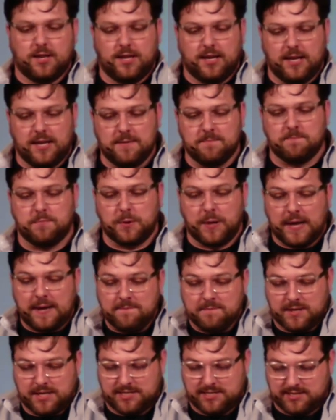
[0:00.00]
in
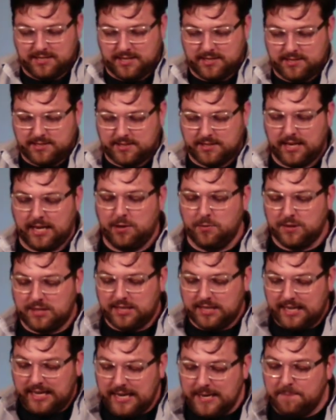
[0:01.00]
blamelessness, that he would
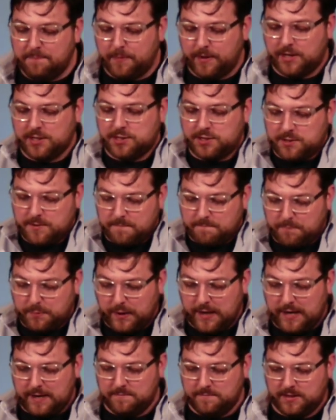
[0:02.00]
keep us
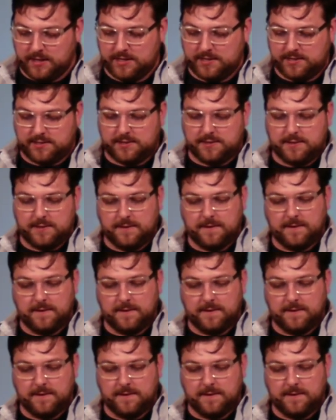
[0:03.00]
blameless.